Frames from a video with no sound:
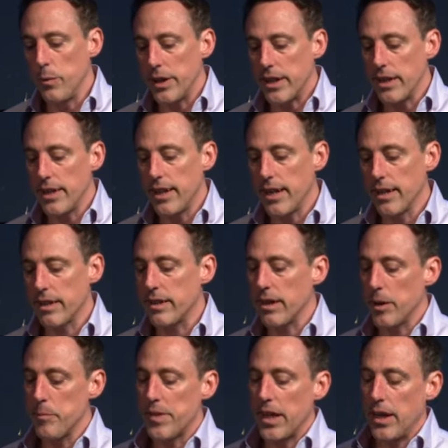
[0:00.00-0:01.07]
we can get it
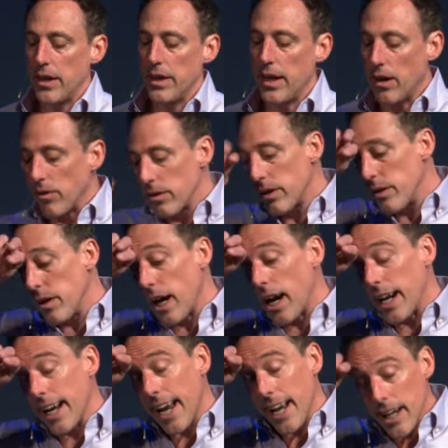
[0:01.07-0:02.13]
there. Now,
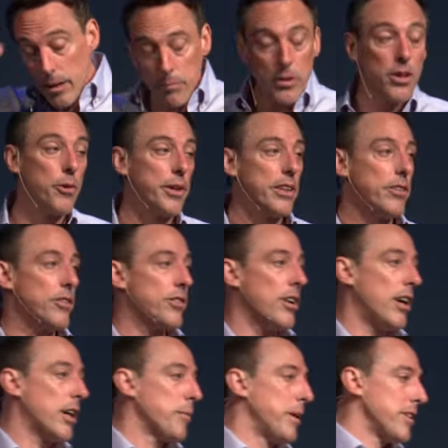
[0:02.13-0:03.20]
I am going to
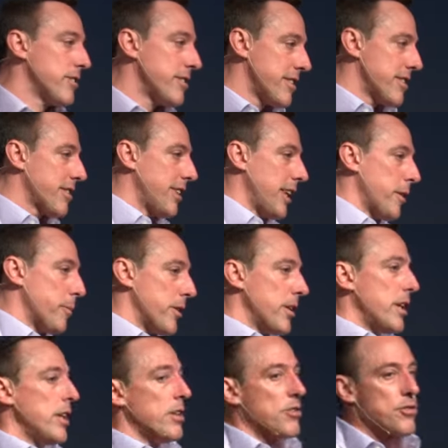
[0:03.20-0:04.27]
talk about, this is a disclaimer.
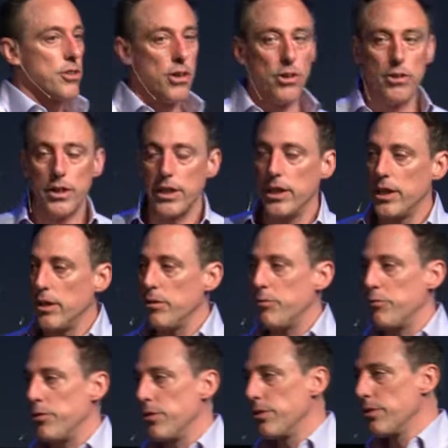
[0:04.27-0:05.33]
So
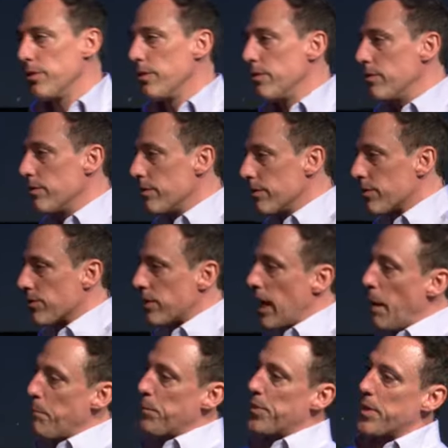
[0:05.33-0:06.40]
if you
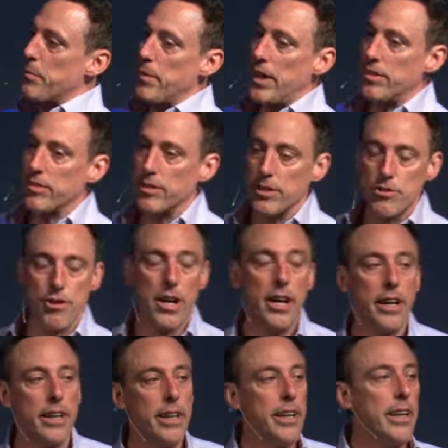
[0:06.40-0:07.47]
stop the message
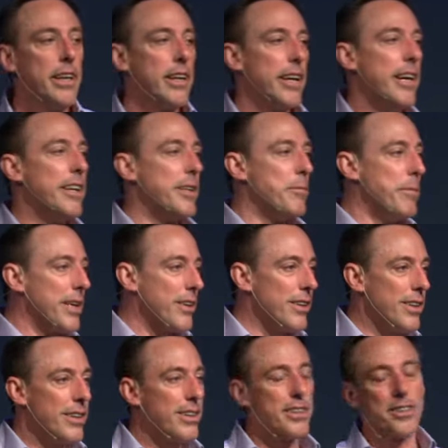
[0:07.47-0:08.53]
right in the
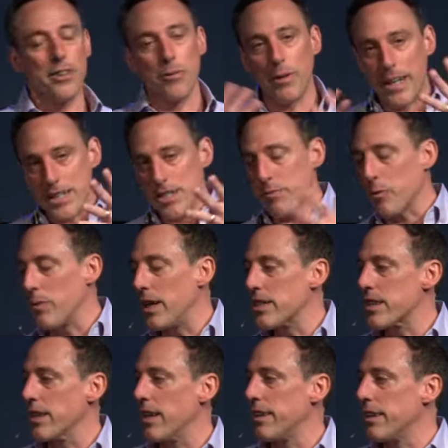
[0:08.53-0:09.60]
middle, you don't watch if you're
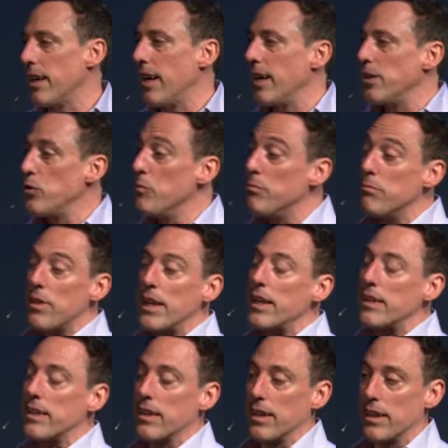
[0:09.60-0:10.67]
watching online, you
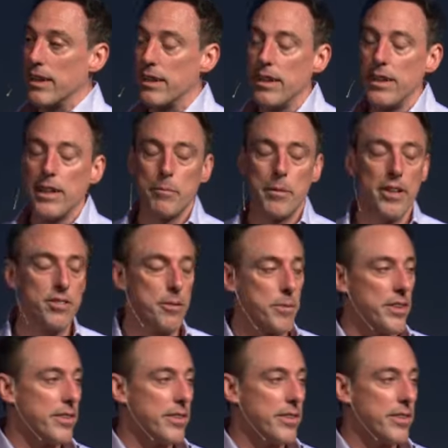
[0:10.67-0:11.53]
might think by some of the